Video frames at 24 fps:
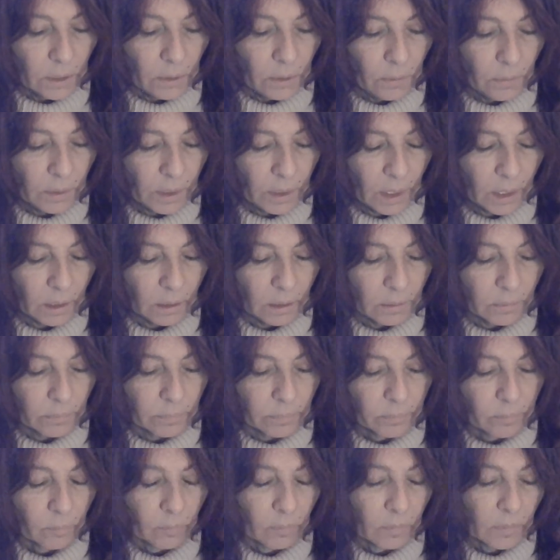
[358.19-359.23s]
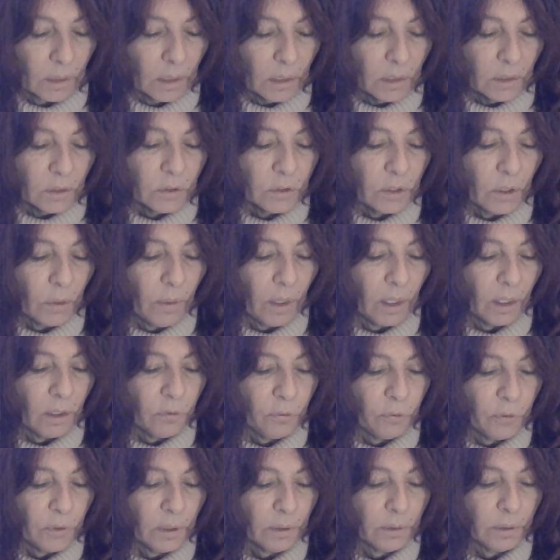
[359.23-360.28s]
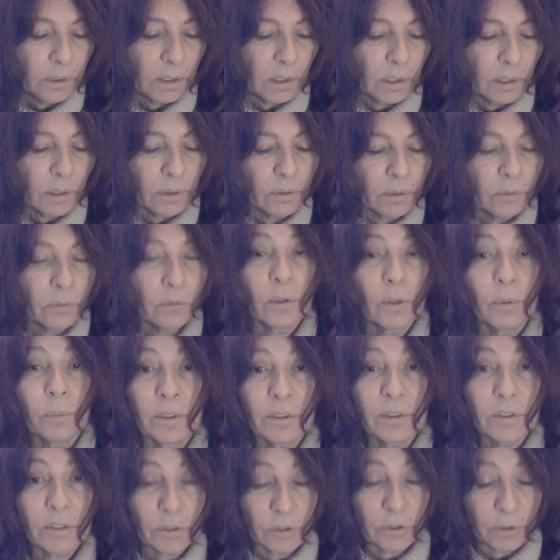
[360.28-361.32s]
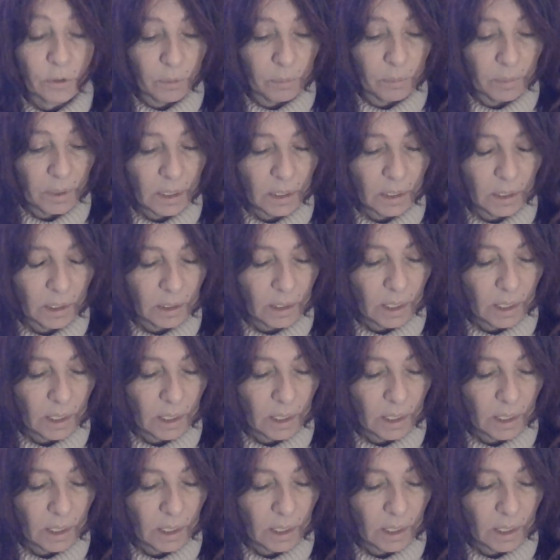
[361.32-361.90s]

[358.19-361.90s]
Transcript: Okay. So I feel here there was a soulmate